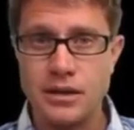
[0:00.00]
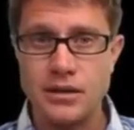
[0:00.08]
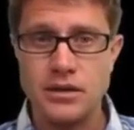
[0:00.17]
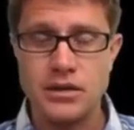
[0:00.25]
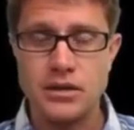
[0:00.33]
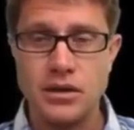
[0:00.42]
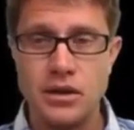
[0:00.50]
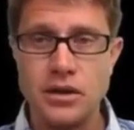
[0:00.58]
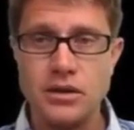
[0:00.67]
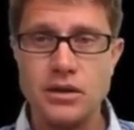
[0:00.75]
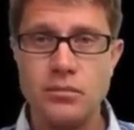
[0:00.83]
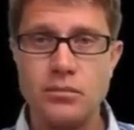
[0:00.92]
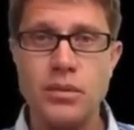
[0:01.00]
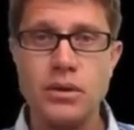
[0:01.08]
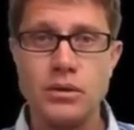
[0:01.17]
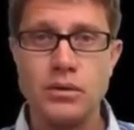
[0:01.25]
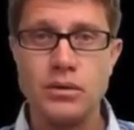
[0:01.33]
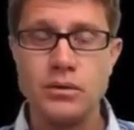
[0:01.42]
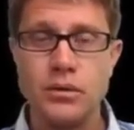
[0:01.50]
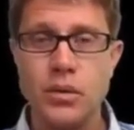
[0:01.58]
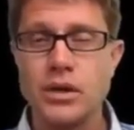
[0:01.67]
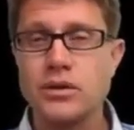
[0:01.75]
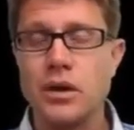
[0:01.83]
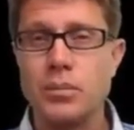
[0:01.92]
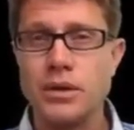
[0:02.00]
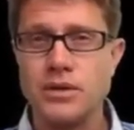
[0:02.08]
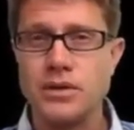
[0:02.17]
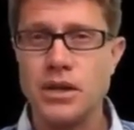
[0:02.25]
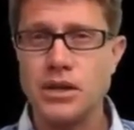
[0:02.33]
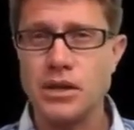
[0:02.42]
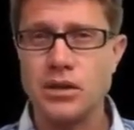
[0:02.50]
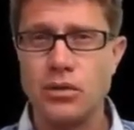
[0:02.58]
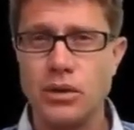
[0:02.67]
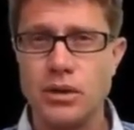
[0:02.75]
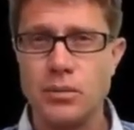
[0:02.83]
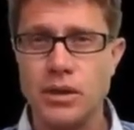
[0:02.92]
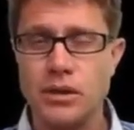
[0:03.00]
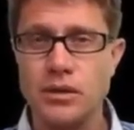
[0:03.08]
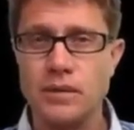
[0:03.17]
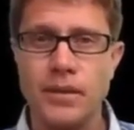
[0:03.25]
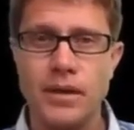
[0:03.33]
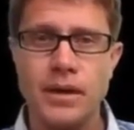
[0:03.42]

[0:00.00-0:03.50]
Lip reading: as it's starting to move, where's our position going to be?